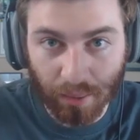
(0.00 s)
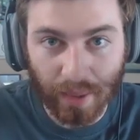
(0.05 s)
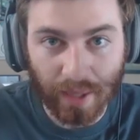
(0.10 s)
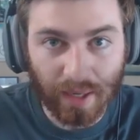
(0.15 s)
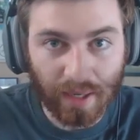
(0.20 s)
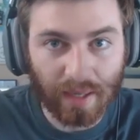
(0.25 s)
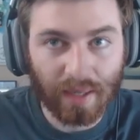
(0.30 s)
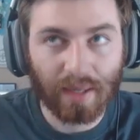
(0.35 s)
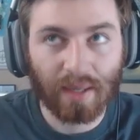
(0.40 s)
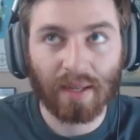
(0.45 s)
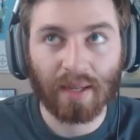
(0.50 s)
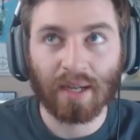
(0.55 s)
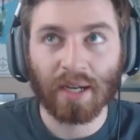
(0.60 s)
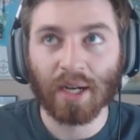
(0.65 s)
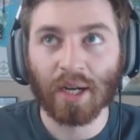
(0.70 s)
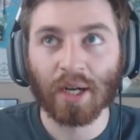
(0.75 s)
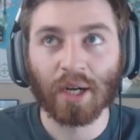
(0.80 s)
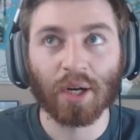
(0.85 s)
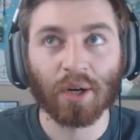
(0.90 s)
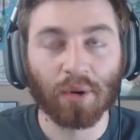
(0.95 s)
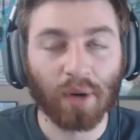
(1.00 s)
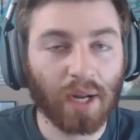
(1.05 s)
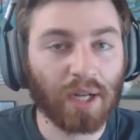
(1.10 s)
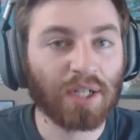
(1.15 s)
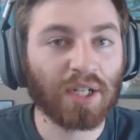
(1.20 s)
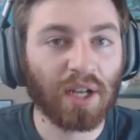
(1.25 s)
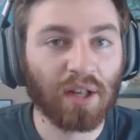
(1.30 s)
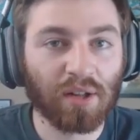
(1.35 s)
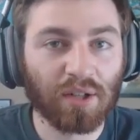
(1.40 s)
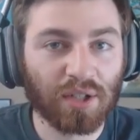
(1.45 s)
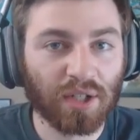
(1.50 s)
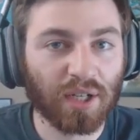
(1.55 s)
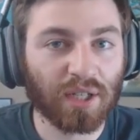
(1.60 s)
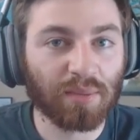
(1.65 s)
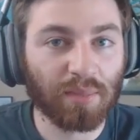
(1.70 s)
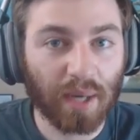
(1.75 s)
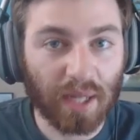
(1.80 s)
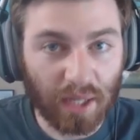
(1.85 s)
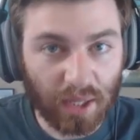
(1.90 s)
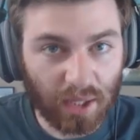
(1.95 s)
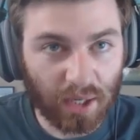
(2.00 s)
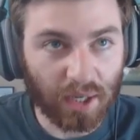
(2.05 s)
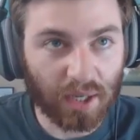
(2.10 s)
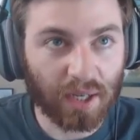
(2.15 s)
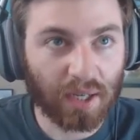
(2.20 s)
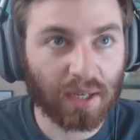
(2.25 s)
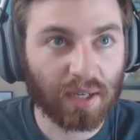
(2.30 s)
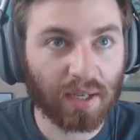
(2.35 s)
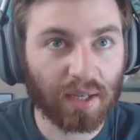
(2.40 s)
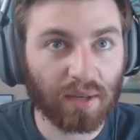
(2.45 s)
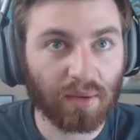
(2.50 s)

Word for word: win Grand Challenge chest by luck.